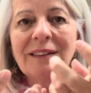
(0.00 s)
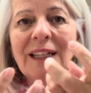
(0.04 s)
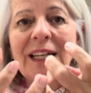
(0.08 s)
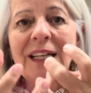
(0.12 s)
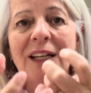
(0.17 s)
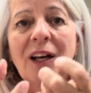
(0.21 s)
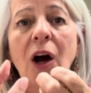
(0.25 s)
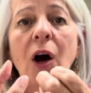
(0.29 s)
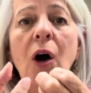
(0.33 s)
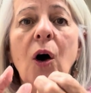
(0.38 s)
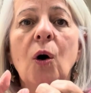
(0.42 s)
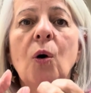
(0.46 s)

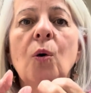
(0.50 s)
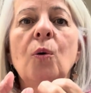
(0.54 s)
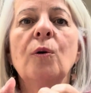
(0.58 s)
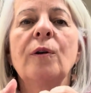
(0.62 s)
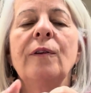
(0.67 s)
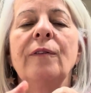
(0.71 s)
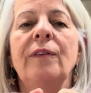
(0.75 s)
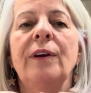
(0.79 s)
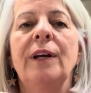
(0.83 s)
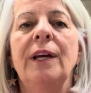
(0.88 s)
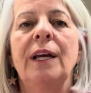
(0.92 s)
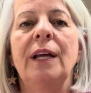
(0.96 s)
hold
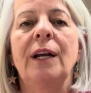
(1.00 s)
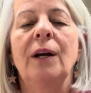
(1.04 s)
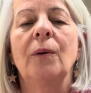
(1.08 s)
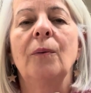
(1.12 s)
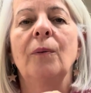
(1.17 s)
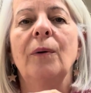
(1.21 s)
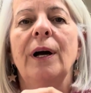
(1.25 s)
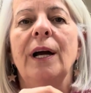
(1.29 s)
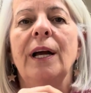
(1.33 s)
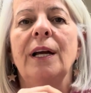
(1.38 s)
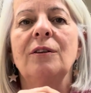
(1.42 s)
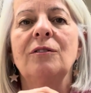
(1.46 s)
of it in a
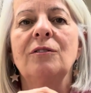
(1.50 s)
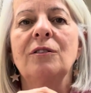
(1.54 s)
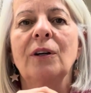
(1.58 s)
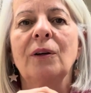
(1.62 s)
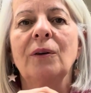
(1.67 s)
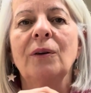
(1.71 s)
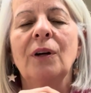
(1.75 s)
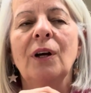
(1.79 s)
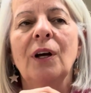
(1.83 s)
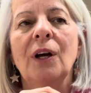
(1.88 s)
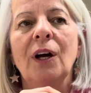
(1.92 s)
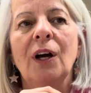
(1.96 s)
way. So
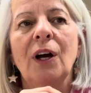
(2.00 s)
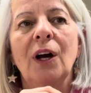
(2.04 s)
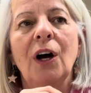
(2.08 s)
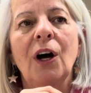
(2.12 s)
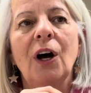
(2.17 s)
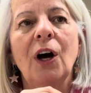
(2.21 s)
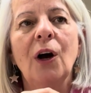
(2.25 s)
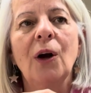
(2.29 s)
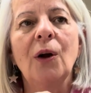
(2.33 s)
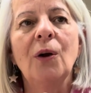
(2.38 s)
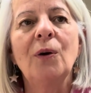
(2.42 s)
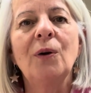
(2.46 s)

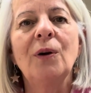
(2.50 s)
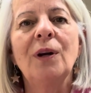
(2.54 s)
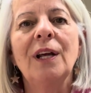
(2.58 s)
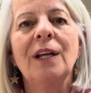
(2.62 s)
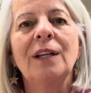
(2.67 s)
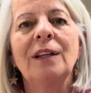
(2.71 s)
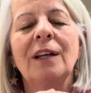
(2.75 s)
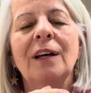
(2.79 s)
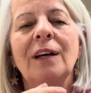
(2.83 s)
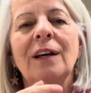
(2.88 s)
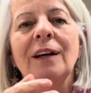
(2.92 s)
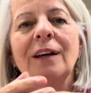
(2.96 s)

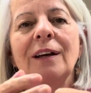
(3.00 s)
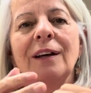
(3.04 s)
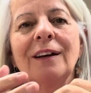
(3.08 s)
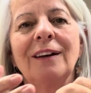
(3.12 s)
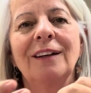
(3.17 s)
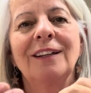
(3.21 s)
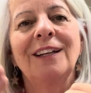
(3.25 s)
owning that,